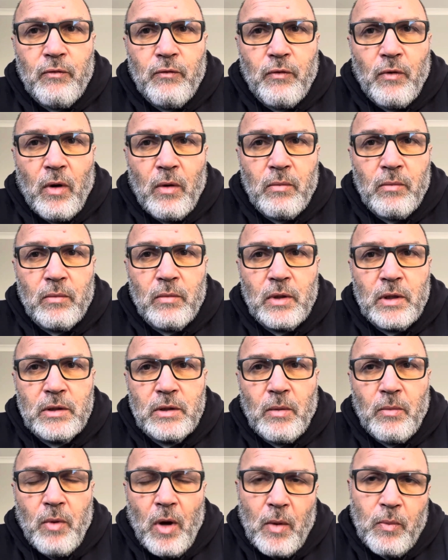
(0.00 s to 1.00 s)
from
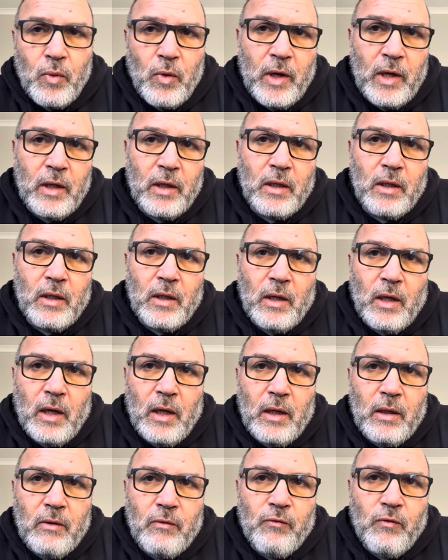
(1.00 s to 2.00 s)
Zimbabwe,
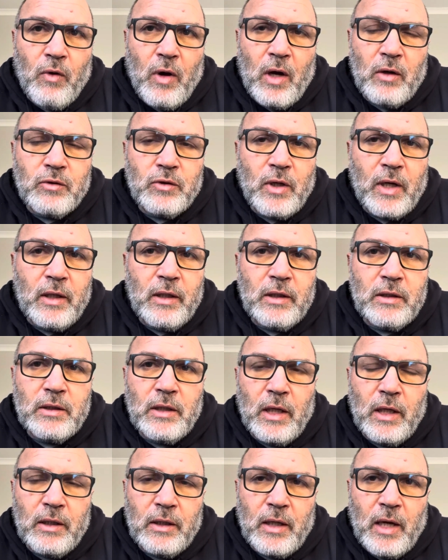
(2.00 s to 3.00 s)
for our trainings
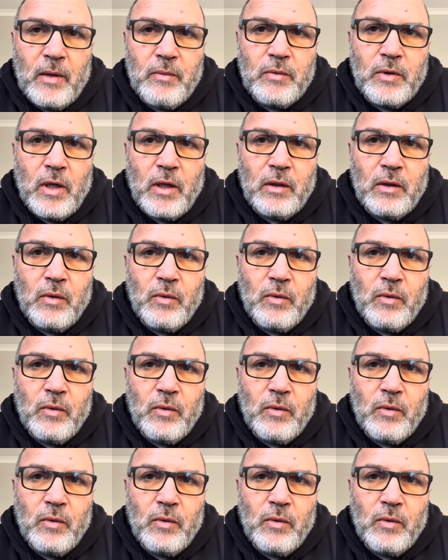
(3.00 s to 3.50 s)
here in Cape Town.